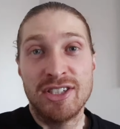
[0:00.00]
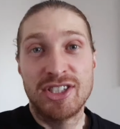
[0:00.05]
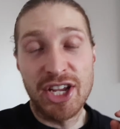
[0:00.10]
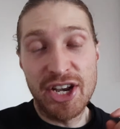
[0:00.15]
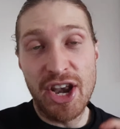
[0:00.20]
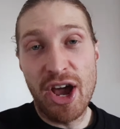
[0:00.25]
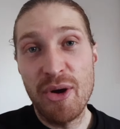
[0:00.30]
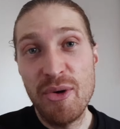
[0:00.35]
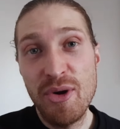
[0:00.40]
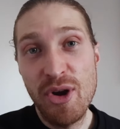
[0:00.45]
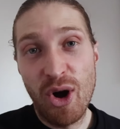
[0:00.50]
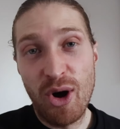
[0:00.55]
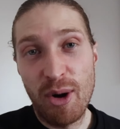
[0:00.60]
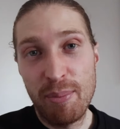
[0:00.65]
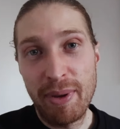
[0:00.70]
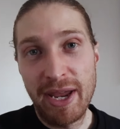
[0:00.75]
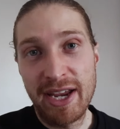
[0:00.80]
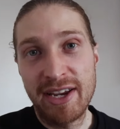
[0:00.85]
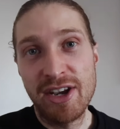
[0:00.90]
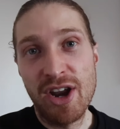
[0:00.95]
So no, not a
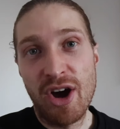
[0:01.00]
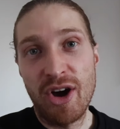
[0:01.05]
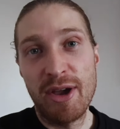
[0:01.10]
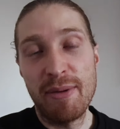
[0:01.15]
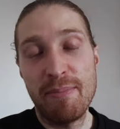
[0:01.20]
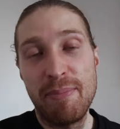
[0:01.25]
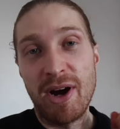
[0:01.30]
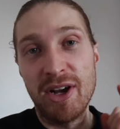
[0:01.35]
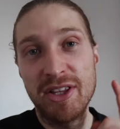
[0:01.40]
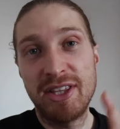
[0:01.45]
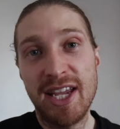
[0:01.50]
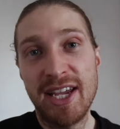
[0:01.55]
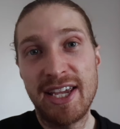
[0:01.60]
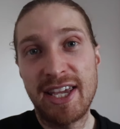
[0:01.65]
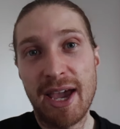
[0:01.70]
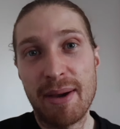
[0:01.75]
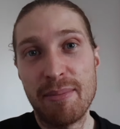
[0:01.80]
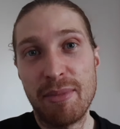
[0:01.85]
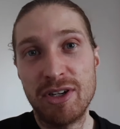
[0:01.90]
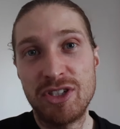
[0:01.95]
big night, but I did
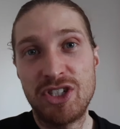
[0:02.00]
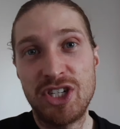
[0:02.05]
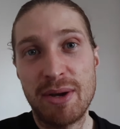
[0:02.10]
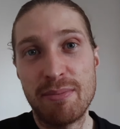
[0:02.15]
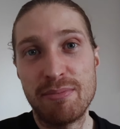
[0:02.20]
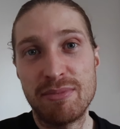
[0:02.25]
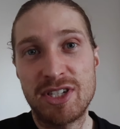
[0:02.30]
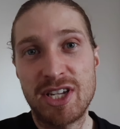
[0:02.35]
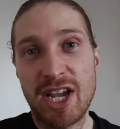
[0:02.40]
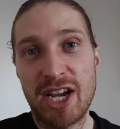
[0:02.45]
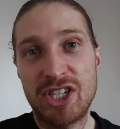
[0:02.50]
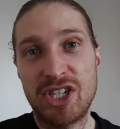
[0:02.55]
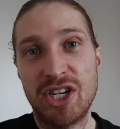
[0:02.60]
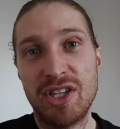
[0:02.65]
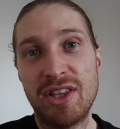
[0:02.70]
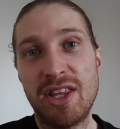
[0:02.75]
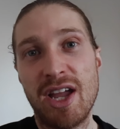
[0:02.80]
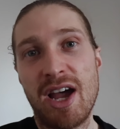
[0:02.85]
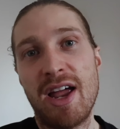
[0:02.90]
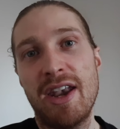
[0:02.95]
get my gym
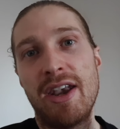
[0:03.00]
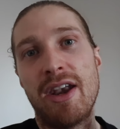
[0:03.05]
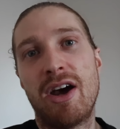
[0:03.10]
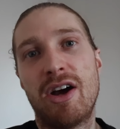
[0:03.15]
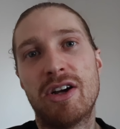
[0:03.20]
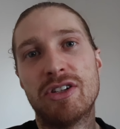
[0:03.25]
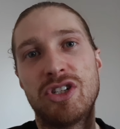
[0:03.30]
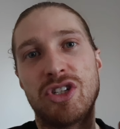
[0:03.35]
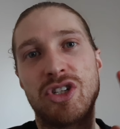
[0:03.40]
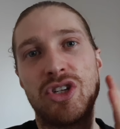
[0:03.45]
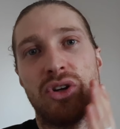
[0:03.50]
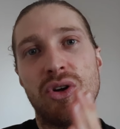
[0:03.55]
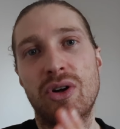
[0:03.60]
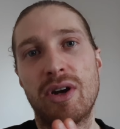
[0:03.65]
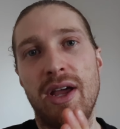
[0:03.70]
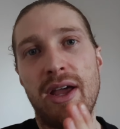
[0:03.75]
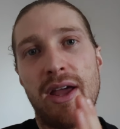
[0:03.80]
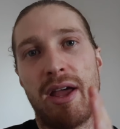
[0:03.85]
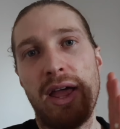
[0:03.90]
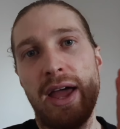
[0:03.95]
session done. I just got
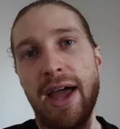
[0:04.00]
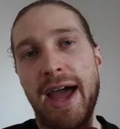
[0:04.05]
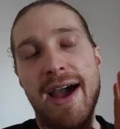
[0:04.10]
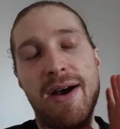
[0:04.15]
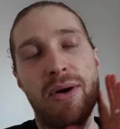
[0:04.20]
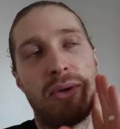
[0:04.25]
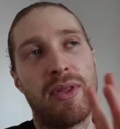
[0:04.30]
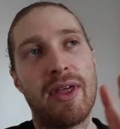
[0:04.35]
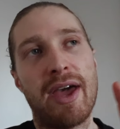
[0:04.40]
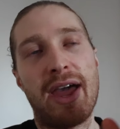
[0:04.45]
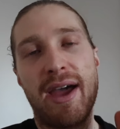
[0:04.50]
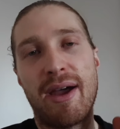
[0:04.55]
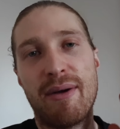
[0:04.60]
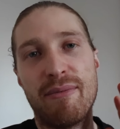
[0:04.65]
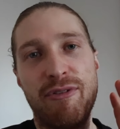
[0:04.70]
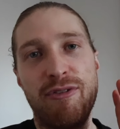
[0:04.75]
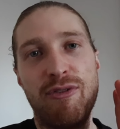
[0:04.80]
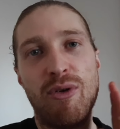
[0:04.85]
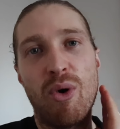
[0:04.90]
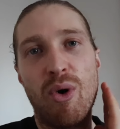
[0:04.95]
it out there
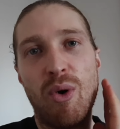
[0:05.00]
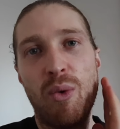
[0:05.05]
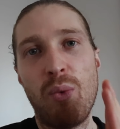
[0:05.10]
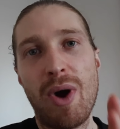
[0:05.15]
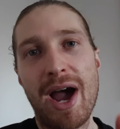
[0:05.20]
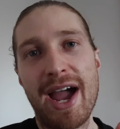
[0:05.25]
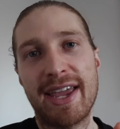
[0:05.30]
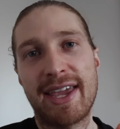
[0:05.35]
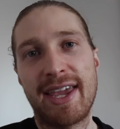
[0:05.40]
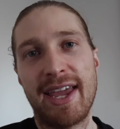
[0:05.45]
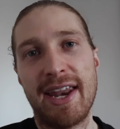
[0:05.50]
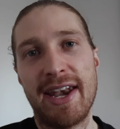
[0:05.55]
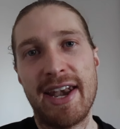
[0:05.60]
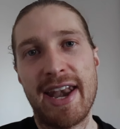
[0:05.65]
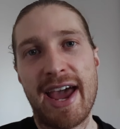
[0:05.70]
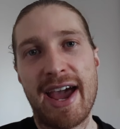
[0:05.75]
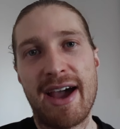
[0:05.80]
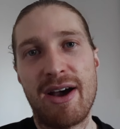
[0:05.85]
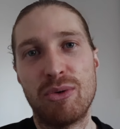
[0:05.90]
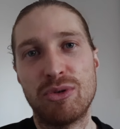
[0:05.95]
and thought, whack it
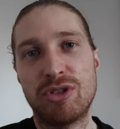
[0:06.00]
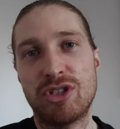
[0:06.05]
now.